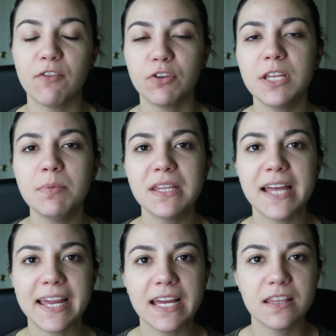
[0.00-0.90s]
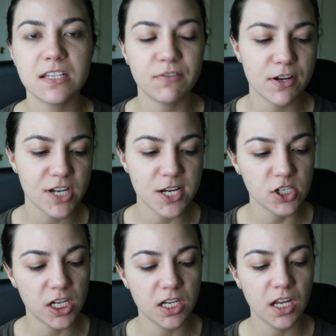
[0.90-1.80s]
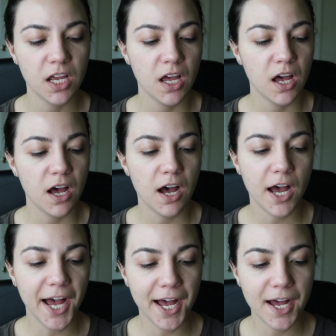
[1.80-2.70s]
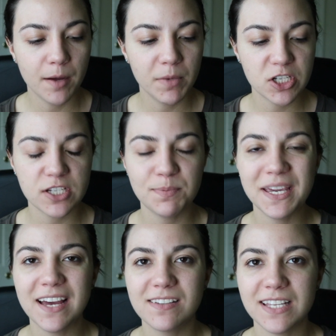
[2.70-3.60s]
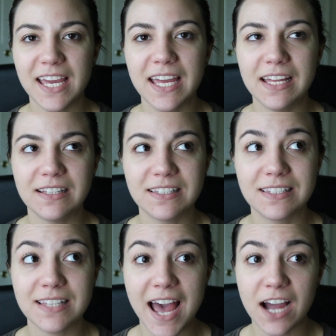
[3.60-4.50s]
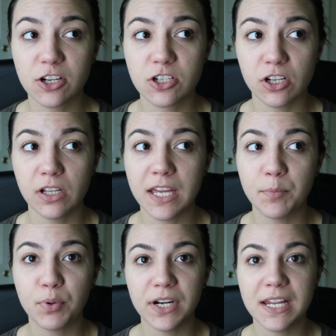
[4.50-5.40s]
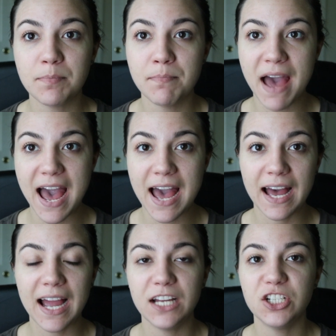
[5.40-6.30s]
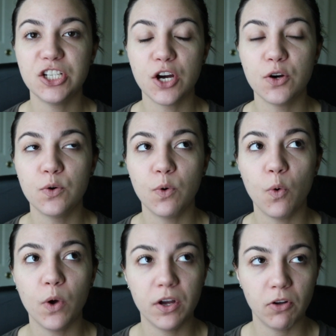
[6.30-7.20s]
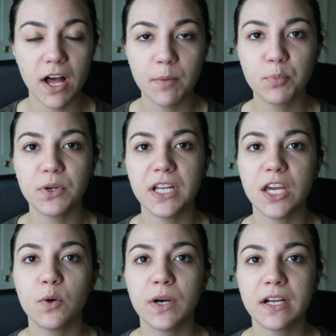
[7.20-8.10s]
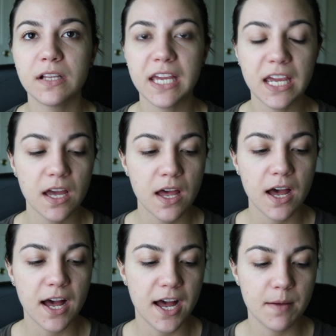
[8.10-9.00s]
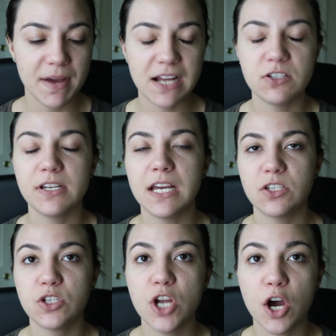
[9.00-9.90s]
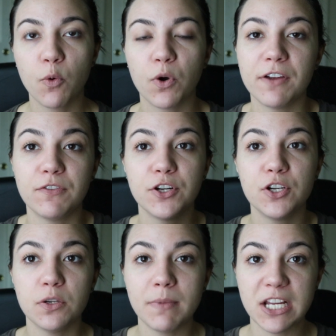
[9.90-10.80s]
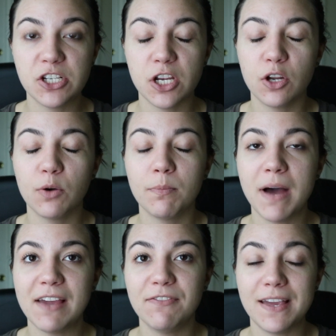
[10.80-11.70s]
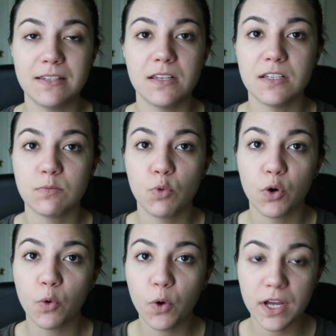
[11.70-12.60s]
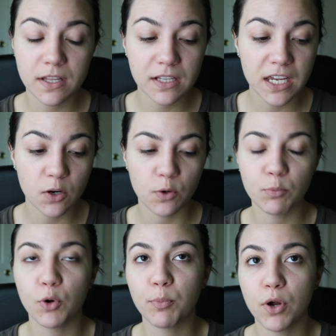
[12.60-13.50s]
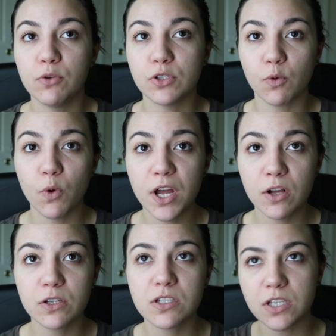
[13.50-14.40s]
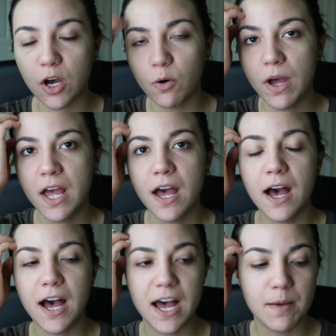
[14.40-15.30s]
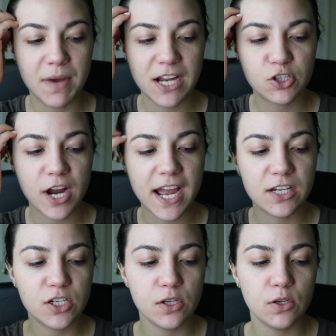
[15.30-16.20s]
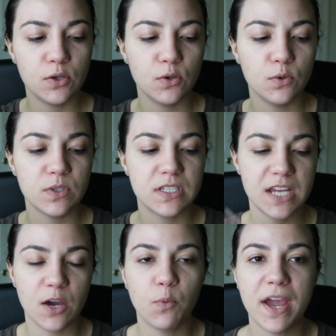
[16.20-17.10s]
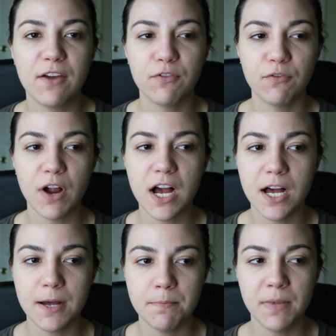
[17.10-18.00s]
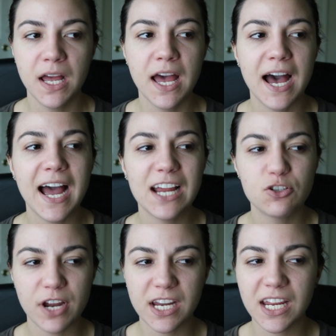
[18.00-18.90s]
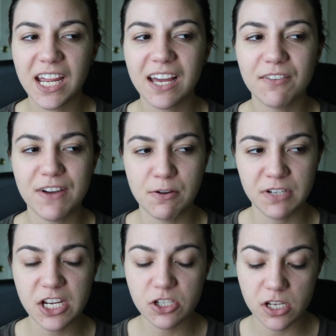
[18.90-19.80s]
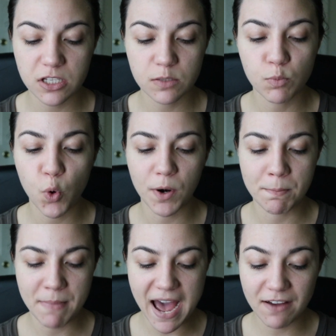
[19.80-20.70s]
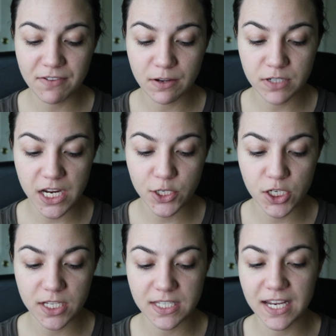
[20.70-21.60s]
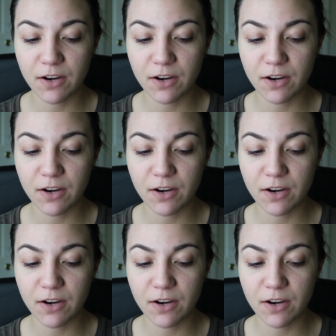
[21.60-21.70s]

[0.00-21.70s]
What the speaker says: I've really been liking this foundation just because it's actually pretty matte. I don't oil up really quickly. As you guys know, or if you're new to my channel, my face is more oily or more prone to oil, so I try to stay away from hydrating foundations, more matte foundations, and